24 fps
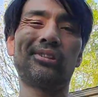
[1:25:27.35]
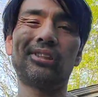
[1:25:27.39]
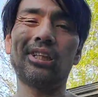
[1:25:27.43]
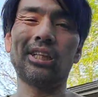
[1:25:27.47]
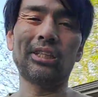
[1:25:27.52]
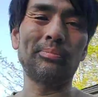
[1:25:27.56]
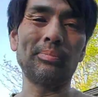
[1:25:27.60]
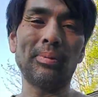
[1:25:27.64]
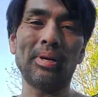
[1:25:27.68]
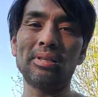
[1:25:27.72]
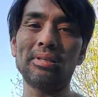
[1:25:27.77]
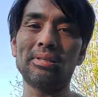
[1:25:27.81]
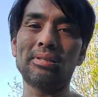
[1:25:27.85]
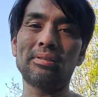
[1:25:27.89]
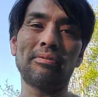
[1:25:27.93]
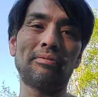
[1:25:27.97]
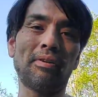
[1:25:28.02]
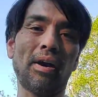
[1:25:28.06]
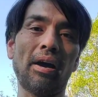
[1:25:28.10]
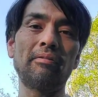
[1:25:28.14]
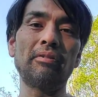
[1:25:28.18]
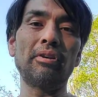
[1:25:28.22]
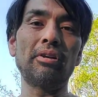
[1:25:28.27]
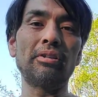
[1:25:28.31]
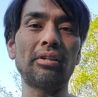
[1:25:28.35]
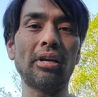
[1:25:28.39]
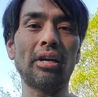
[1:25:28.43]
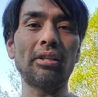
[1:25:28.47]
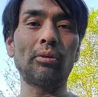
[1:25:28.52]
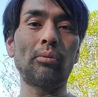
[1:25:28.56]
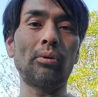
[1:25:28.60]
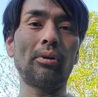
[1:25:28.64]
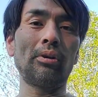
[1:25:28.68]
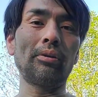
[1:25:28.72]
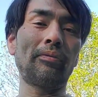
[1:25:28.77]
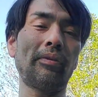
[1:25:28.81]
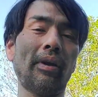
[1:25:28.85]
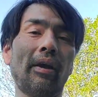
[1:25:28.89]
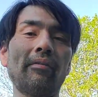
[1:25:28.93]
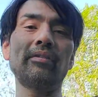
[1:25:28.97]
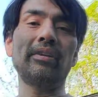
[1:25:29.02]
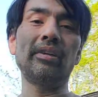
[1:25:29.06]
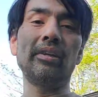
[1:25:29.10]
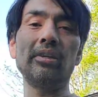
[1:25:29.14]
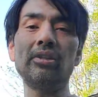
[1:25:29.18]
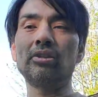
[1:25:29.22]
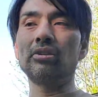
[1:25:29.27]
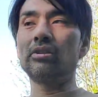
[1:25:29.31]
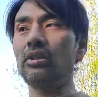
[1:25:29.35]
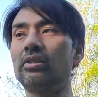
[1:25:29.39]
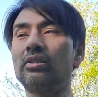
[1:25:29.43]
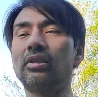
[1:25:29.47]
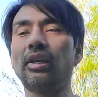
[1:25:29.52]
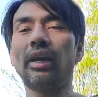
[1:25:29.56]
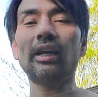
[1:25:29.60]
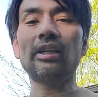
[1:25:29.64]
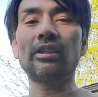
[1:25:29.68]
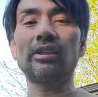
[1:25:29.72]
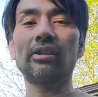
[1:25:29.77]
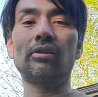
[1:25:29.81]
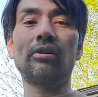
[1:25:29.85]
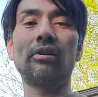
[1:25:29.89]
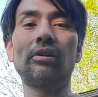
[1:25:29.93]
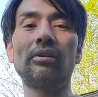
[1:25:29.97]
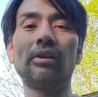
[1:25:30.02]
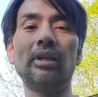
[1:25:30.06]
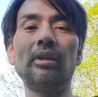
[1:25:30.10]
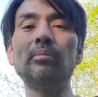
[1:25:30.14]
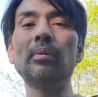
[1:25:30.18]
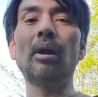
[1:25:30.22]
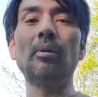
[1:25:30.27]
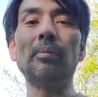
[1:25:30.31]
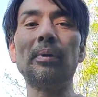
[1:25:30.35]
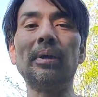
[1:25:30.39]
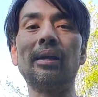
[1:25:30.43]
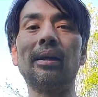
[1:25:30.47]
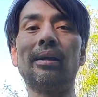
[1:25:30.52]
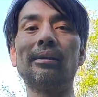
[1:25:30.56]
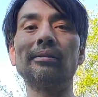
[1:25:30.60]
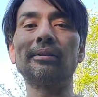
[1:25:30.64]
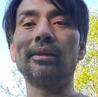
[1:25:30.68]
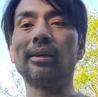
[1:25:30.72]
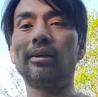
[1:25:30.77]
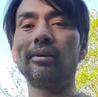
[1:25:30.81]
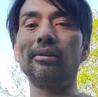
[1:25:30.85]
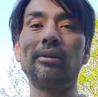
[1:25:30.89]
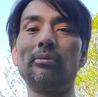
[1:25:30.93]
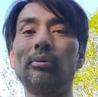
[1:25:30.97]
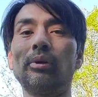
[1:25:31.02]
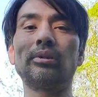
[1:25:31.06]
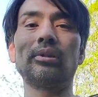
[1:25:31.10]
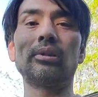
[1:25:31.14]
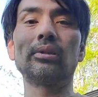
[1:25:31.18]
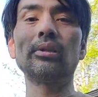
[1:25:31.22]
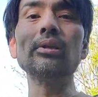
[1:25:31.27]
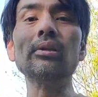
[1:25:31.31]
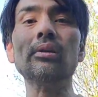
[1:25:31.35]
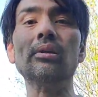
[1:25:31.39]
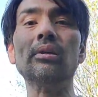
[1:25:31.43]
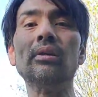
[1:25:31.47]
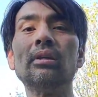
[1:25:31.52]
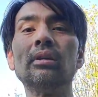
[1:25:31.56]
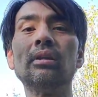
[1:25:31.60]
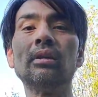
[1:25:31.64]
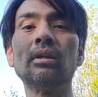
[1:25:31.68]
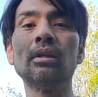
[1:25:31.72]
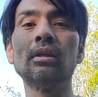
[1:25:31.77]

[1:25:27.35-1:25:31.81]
6 months, 5 years down the road. If you have an issue, just text or email me and I'll tell you what to do.